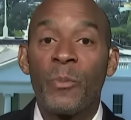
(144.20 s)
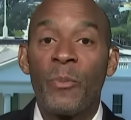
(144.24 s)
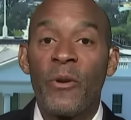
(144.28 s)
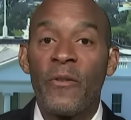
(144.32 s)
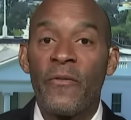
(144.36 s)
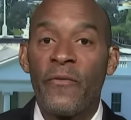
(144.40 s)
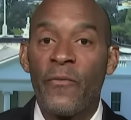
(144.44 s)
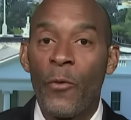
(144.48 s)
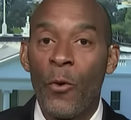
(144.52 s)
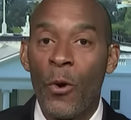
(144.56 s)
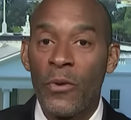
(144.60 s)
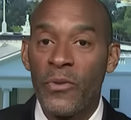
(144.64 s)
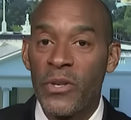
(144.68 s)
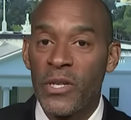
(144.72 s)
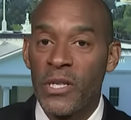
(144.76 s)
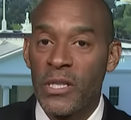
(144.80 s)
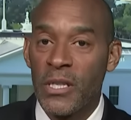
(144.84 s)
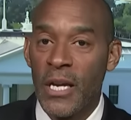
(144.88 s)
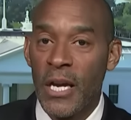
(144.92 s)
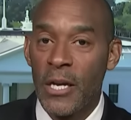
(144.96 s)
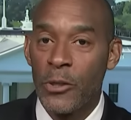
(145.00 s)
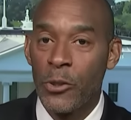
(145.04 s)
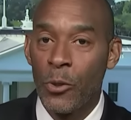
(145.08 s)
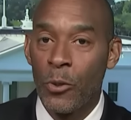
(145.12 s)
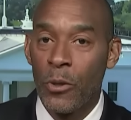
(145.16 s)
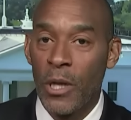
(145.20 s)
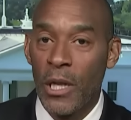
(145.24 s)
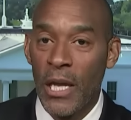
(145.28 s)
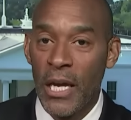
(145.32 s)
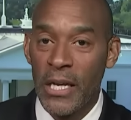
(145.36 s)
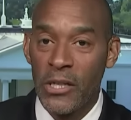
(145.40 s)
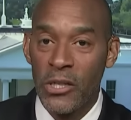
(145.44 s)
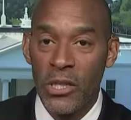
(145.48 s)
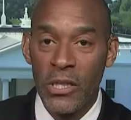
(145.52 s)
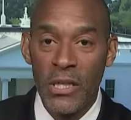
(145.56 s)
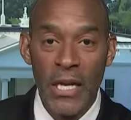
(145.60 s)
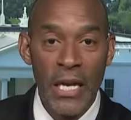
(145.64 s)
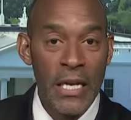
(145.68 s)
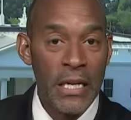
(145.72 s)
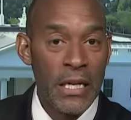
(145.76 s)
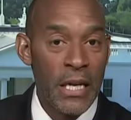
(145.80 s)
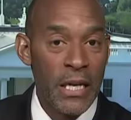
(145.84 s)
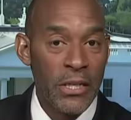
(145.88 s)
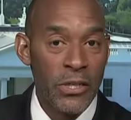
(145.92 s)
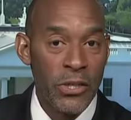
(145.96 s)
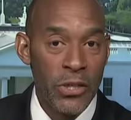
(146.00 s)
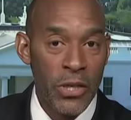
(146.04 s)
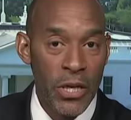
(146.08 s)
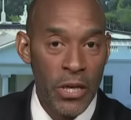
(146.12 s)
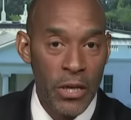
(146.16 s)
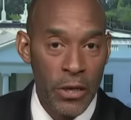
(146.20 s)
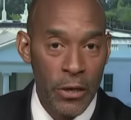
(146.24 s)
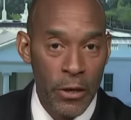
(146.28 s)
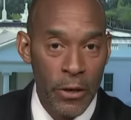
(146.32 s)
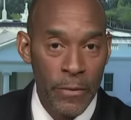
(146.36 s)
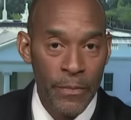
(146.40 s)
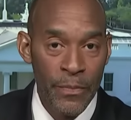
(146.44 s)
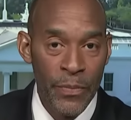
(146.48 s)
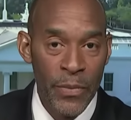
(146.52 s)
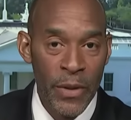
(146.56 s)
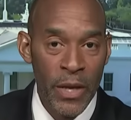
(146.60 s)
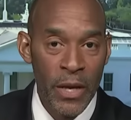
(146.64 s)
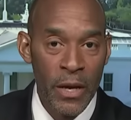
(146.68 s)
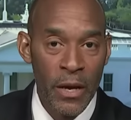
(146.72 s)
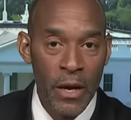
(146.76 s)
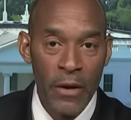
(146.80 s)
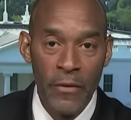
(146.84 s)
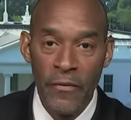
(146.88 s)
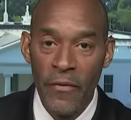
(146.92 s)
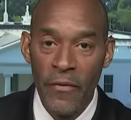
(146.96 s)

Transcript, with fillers: before the scheduled election date next year. In